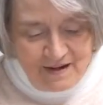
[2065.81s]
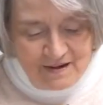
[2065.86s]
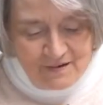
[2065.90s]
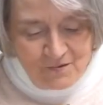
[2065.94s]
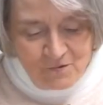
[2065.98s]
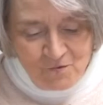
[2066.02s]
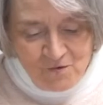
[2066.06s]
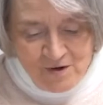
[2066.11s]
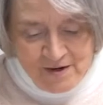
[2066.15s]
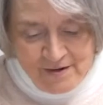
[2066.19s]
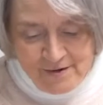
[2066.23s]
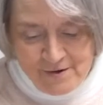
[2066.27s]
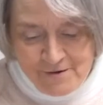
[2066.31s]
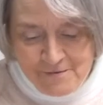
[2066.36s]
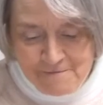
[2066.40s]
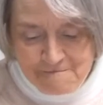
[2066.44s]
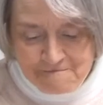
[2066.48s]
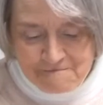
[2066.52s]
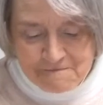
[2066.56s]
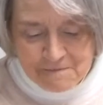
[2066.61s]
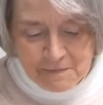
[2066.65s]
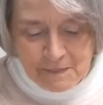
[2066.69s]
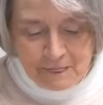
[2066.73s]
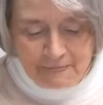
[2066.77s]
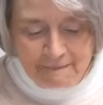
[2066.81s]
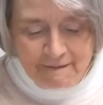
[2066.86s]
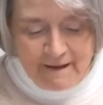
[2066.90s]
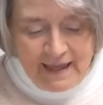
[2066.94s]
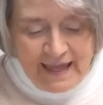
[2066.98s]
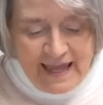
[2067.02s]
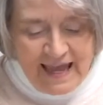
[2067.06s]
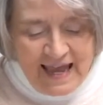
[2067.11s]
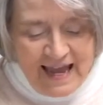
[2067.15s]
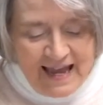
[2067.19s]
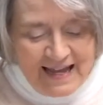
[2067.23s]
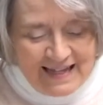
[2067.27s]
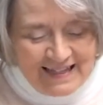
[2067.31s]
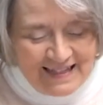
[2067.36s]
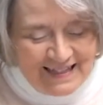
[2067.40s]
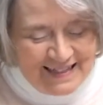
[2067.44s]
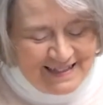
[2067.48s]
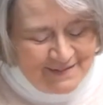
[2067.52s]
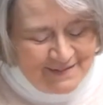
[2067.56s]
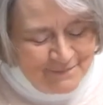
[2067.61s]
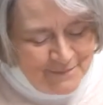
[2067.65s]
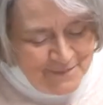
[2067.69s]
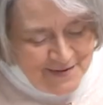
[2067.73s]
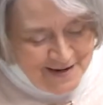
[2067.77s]
Well,
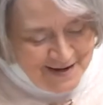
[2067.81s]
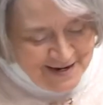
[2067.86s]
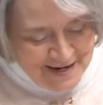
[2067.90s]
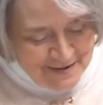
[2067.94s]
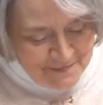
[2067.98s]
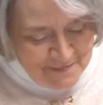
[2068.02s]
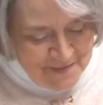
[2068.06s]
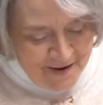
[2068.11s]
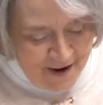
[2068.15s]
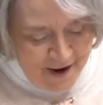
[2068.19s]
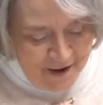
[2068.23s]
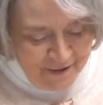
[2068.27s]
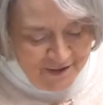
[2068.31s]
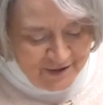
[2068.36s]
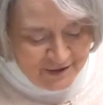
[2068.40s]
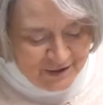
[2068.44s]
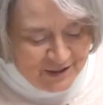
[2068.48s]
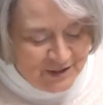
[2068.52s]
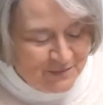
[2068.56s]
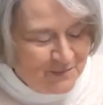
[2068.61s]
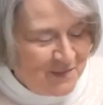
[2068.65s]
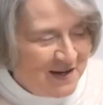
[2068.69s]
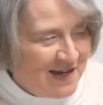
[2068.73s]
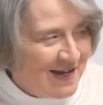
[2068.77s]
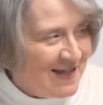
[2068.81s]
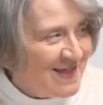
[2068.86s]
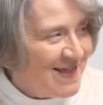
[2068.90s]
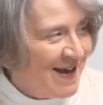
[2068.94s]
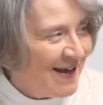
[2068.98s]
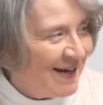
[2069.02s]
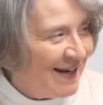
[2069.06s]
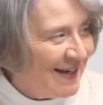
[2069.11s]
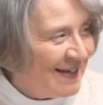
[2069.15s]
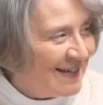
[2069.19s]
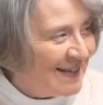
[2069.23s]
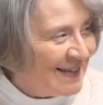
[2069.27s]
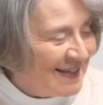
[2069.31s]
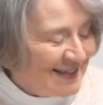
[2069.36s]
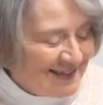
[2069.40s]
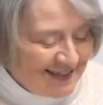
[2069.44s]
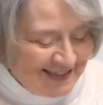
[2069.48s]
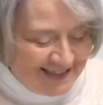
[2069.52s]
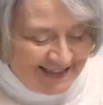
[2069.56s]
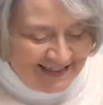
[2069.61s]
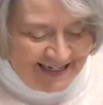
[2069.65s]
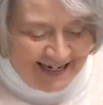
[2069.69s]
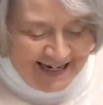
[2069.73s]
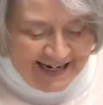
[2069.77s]
but it bothers me that in this
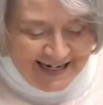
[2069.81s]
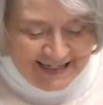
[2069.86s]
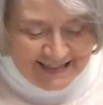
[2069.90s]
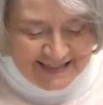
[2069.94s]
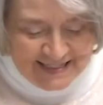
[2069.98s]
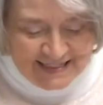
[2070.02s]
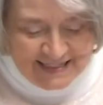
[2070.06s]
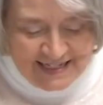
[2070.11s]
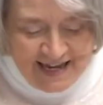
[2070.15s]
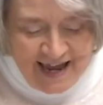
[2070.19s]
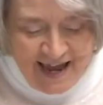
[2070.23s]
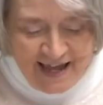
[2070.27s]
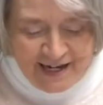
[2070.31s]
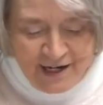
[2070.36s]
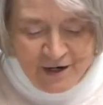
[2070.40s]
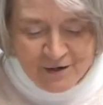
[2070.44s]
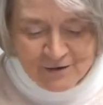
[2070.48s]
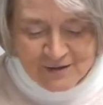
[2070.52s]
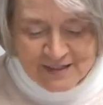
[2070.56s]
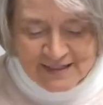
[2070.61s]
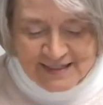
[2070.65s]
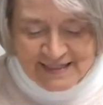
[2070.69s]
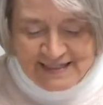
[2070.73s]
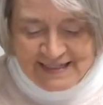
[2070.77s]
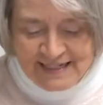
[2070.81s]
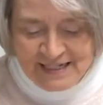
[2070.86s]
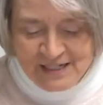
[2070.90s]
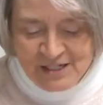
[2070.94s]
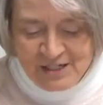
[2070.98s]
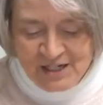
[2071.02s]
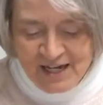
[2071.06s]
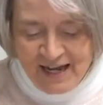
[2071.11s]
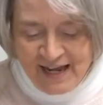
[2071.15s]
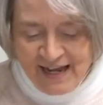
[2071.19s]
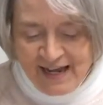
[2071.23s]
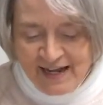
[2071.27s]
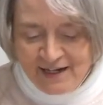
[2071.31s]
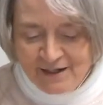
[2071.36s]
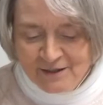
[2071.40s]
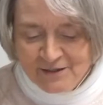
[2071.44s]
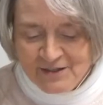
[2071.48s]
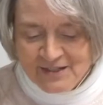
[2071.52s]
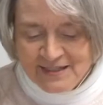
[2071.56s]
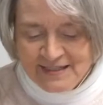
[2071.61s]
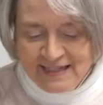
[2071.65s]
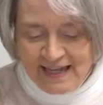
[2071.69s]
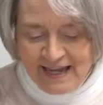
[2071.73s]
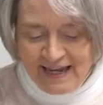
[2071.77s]
text, I don't see Jael
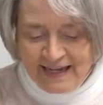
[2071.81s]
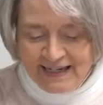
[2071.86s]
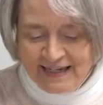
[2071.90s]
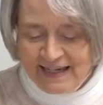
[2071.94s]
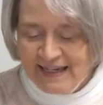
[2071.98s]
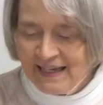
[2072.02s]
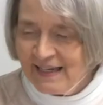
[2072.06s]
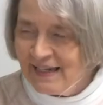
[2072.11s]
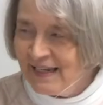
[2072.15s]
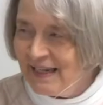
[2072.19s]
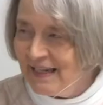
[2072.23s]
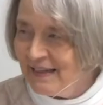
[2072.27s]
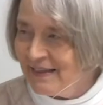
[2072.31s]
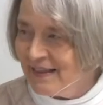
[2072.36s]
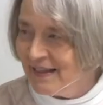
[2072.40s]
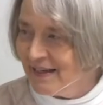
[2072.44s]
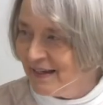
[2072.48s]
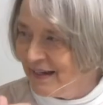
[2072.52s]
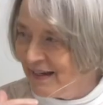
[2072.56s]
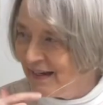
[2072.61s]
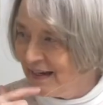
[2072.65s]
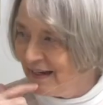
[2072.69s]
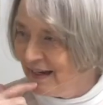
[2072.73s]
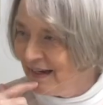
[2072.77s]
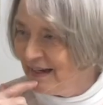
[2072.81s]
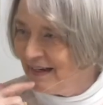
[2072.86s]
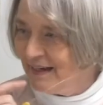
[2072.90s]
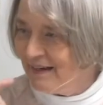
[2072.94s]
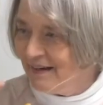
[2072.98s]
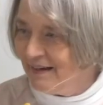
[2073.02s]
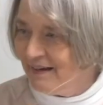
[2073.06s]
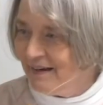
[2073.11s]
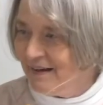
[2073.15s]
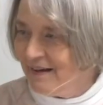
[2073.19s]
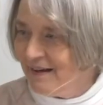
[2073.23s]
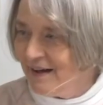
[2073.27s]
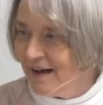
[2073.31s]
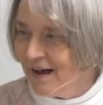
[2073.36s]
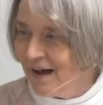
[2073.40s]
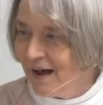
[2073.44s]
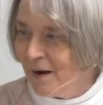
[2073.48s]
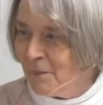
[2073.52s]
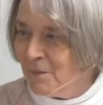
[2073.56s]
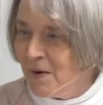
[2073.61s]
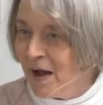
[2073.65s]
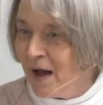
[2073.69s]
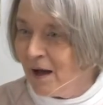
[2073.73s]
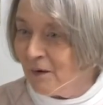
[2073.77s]
saying anything
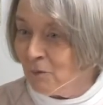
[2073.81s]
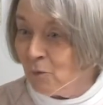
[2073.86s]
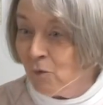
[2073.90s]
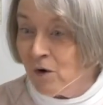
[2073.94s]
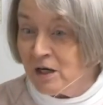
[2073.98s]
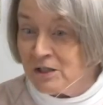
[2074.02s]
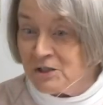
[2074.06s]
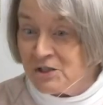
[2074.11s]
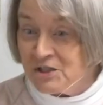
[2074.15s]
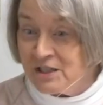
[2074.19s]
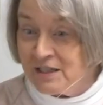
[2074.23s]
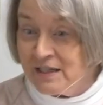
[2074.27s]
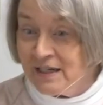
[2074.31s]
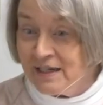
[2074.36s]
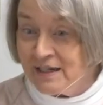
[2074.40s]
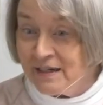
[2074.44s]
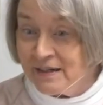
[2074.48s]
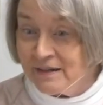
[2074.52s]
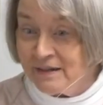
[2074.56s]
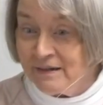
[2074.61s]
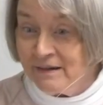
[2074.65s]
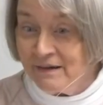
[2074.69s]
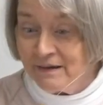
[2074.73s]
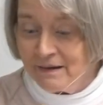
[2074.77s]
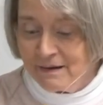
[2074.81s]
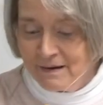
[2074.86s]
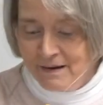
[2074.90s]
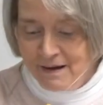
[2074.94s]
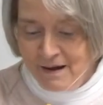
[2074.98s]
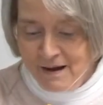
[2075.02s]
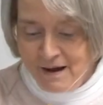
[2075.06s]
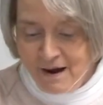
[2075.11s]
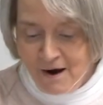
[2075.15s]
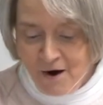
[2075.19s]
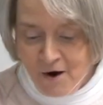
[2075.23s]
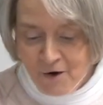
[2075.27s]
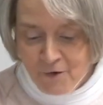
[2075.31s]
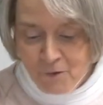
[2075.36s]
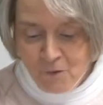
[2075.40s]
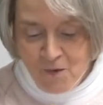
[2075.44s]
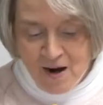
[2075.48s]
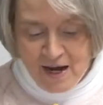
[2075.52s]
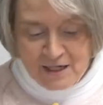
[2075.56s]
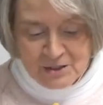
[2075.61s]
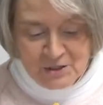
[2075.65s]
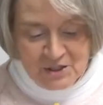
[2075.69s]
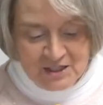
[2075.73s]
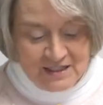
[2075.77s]
about what she did or
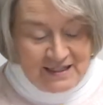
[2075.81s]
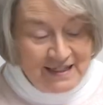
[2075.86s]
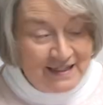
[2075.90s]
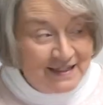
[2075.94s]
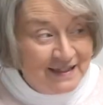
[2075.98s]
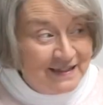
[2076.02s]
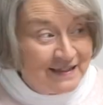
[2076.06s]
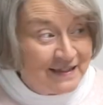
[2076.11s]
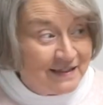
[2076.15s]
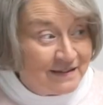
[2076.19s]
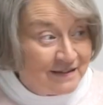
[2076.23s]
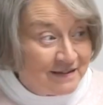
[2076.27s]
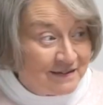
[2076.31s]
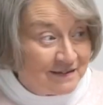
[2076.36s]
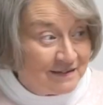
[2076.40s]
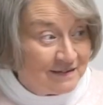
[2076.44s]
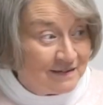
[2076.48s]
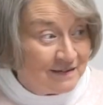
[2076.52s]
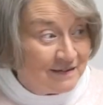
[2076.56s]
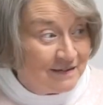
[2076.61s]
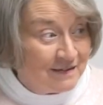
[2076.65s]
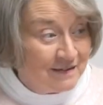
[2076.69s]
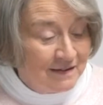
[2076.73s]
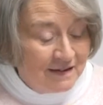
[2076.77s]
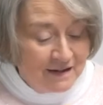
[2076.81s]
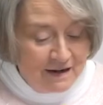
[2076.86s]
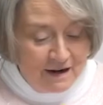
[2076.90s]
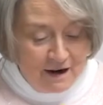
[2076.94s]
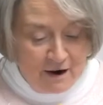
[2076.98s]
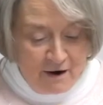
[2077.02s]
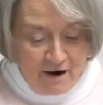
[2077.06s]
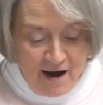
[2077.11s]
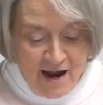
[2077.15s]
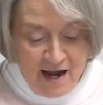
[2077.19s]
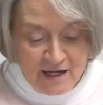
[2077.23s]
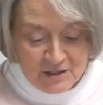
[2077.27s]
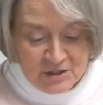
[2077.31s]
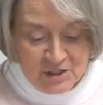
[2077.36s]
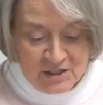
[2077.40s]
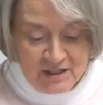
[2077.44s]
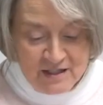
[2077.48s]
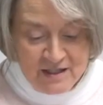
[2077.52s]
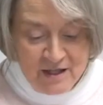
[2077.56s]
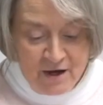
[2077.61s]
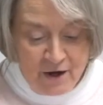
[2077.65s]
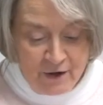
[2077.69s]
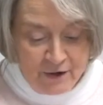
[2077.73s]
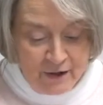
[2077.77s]
why she did it or how she
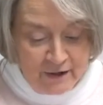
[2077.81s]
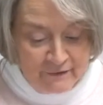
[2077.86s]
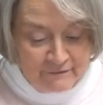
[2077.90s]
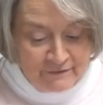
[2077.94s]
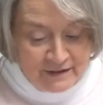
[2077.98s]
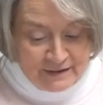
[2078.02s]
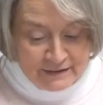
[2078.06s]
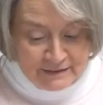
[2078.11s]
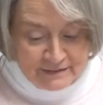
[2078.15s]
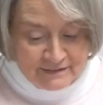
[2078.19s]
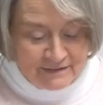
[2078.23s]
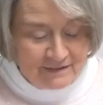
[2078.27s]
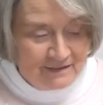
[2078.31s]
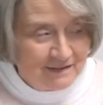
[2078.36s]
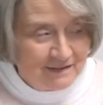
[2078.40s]
thought of it.